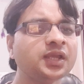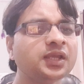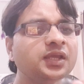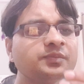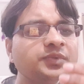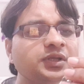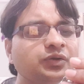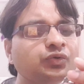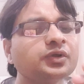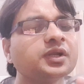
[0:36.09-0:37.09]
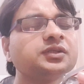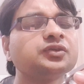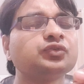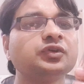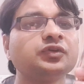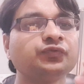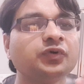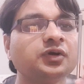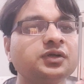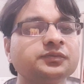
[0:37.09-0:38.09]
Here we look at the tuning
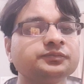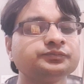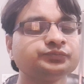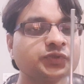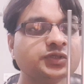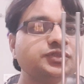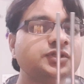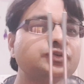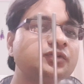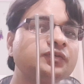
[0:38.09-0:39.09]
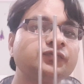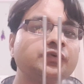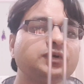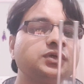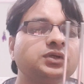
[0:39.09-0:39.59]
fork. This is a tuning fork.